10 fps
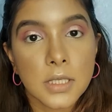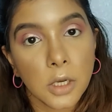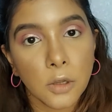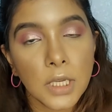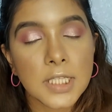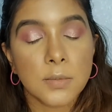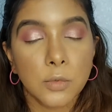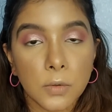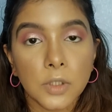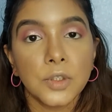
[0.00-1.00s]
So now let's
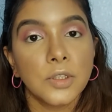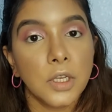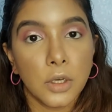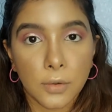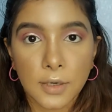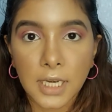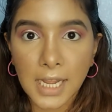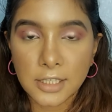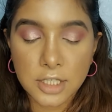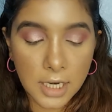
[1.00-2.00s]
move on to the lower
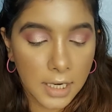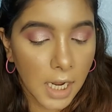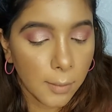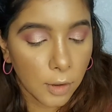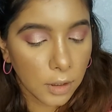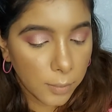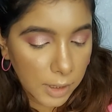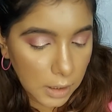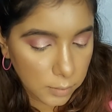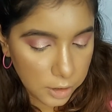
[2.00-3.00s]
lash line. I'm going to
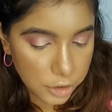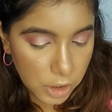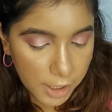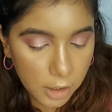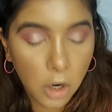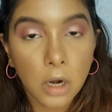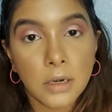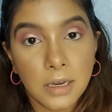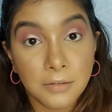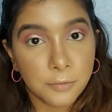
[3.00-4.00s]
pick up the shade
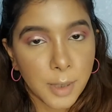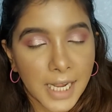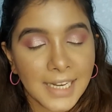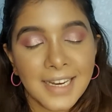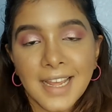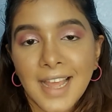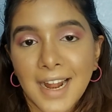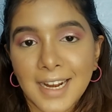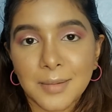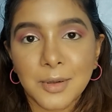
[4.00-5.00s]
called Love Bite
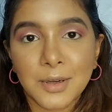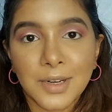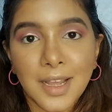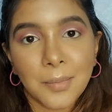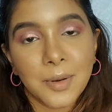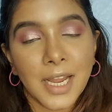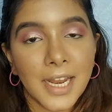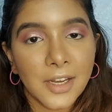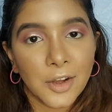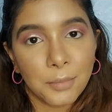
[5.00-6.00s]
and I'm going to apply
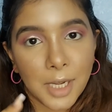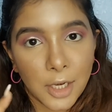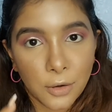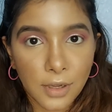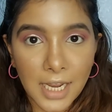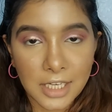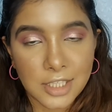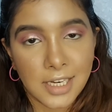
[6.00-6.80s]
it on my lower lash